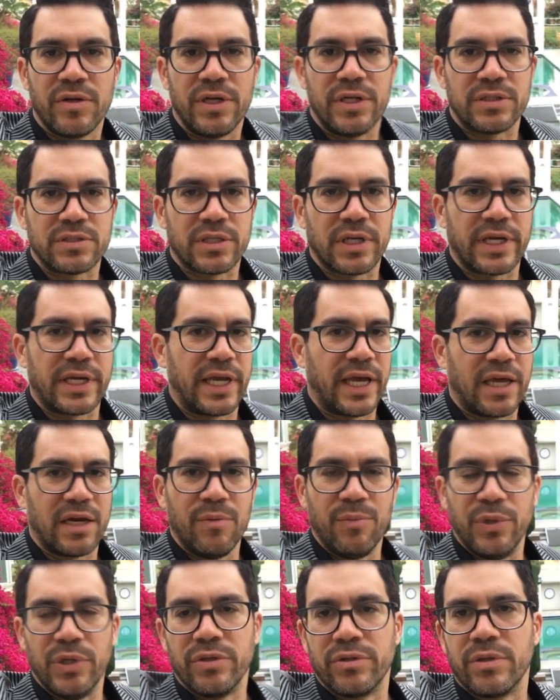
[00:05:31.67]
It's like how
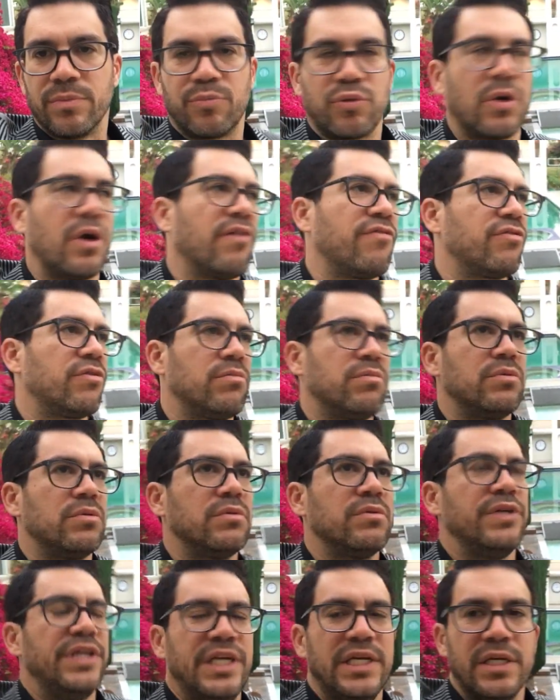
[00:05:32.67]
to build a
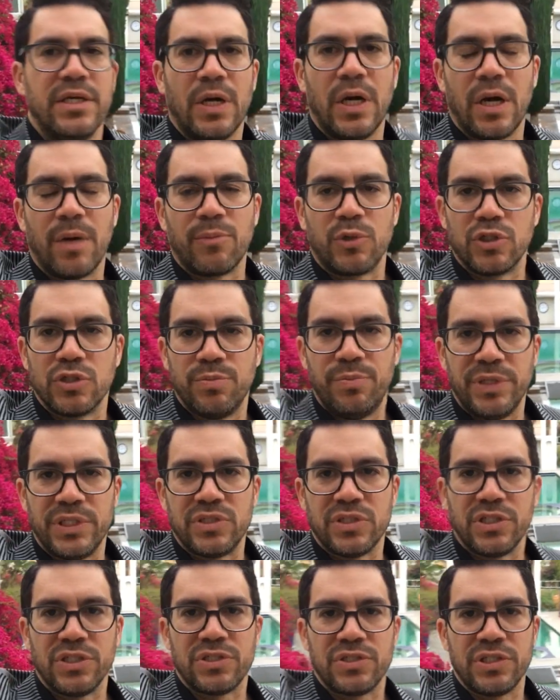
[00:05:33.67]
profitable e-commerce
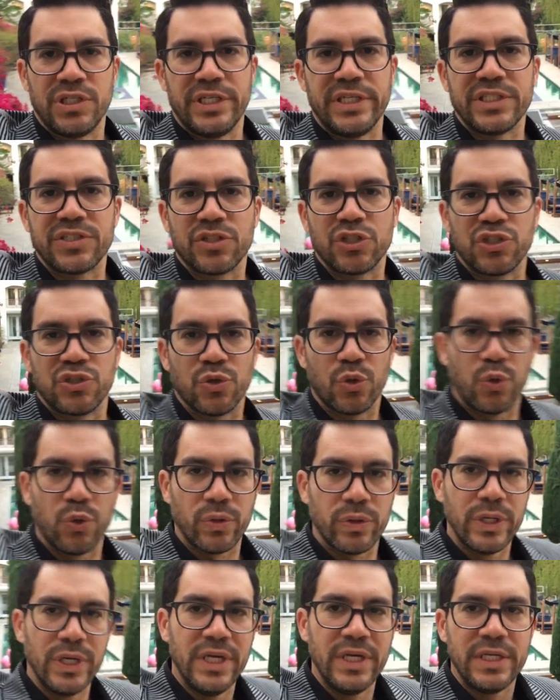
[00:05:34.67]
business, and it's this
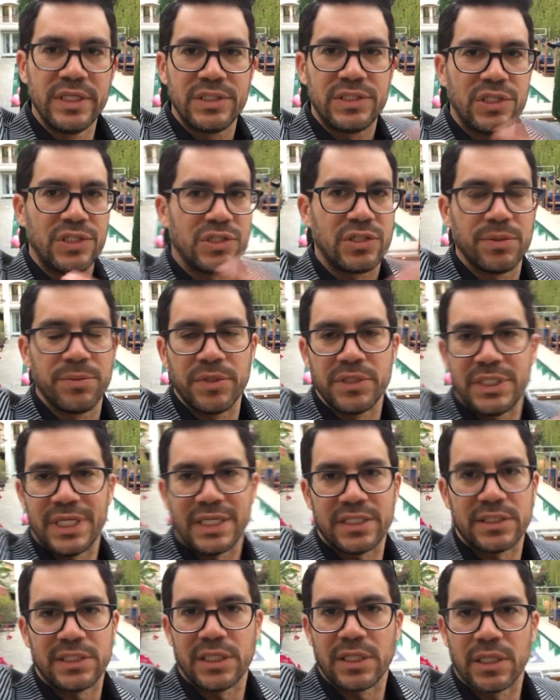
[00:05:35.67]
whole system of
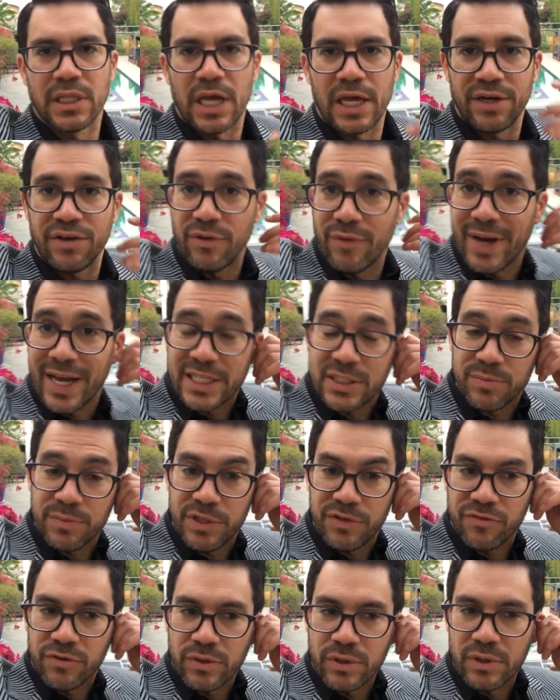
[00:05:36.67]
testing. A lot of you asked
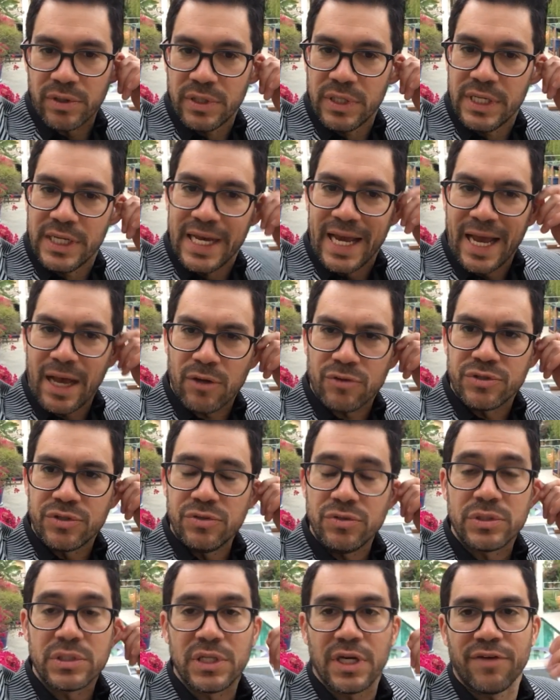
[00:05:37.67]
me for
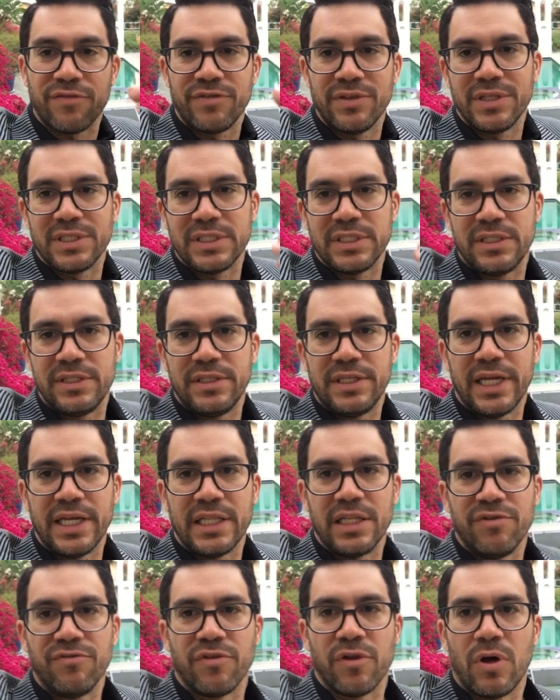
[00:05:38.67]
how-to stuff and this
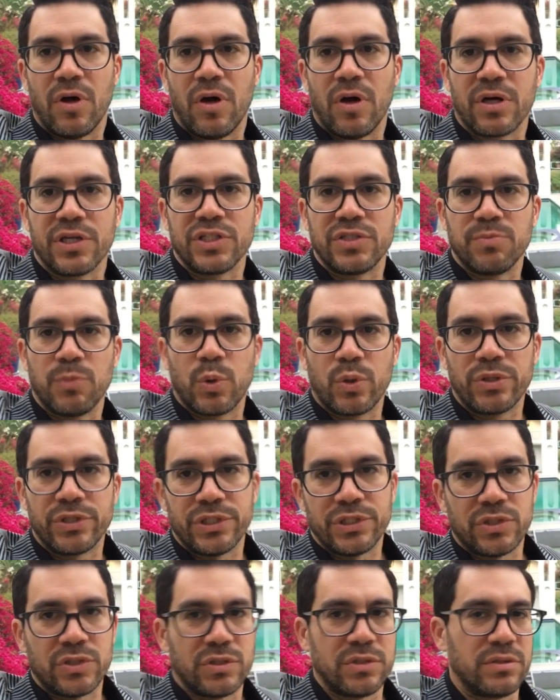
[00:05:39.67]
daily vlog is more
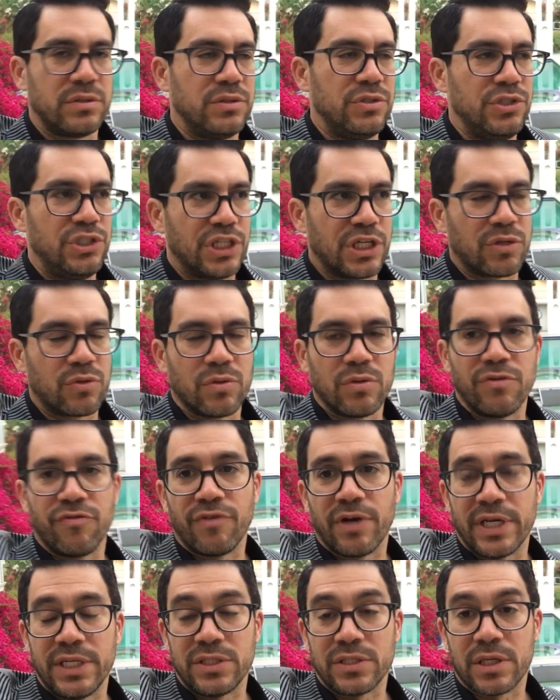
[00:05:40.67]
just general
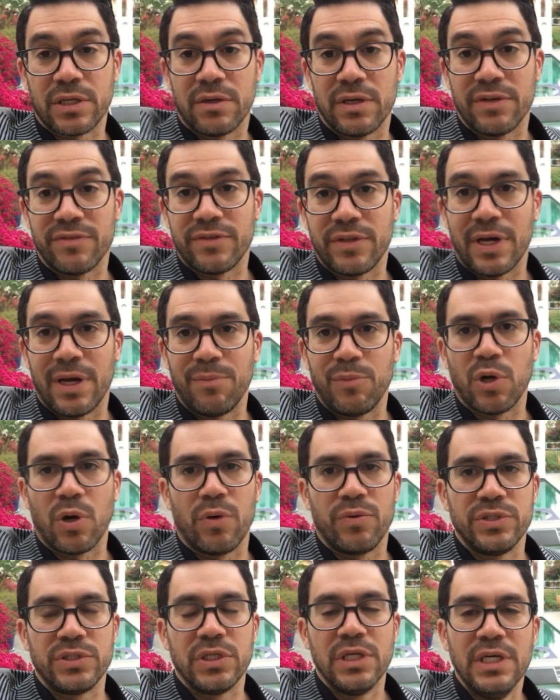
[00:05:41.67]
advice i don't have time to
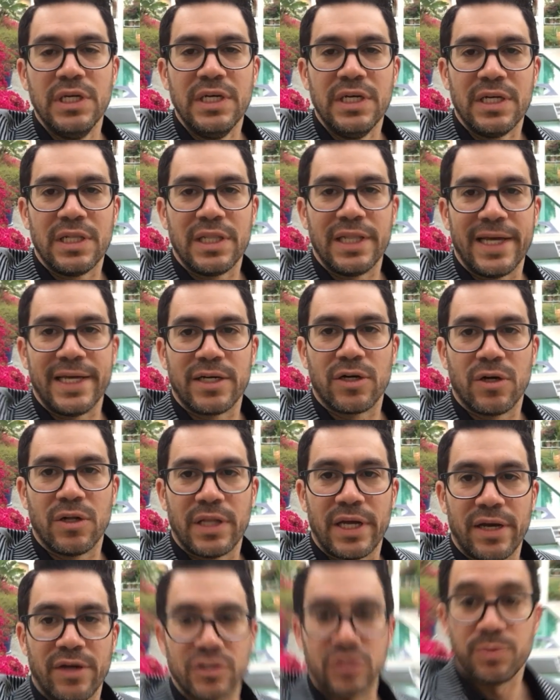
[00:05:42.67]
always lay it all
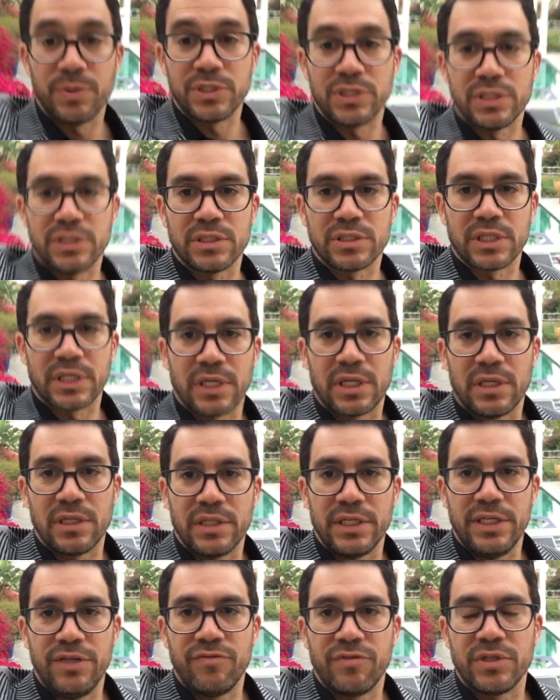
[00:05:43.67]
out especially because i gotta
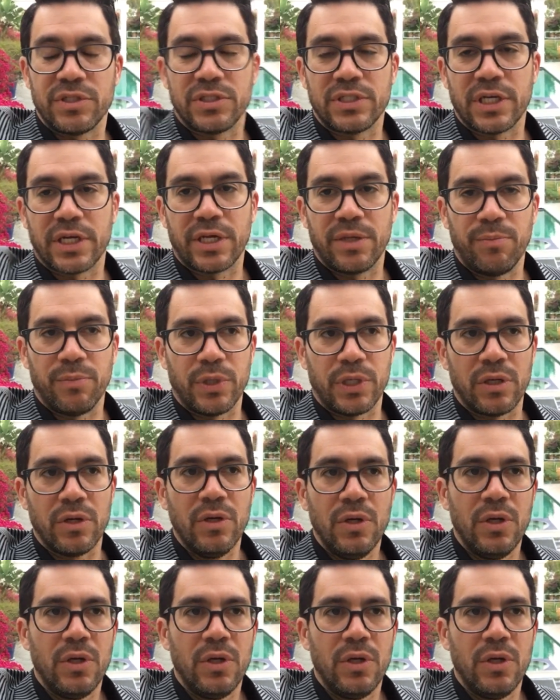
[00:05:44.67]
leave in a second but